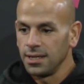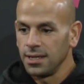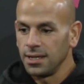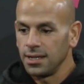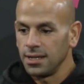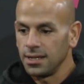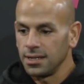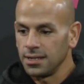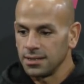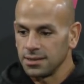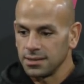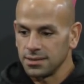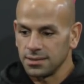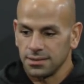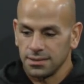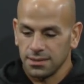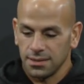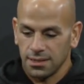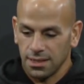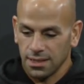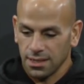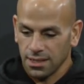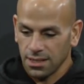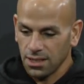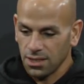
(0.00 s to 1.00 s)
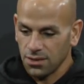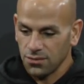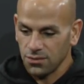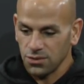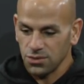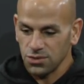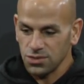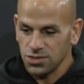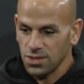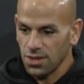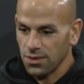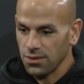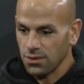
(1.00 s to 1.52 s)
uh, and cover. You
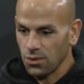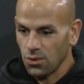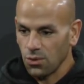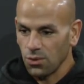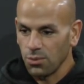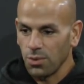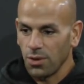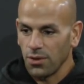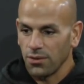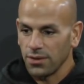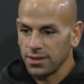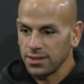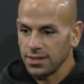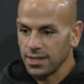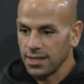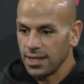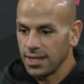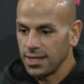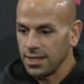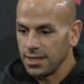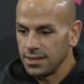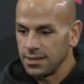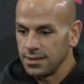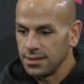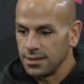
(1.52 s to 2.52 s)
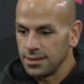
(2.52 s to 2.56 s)
saw the goal ball that they had.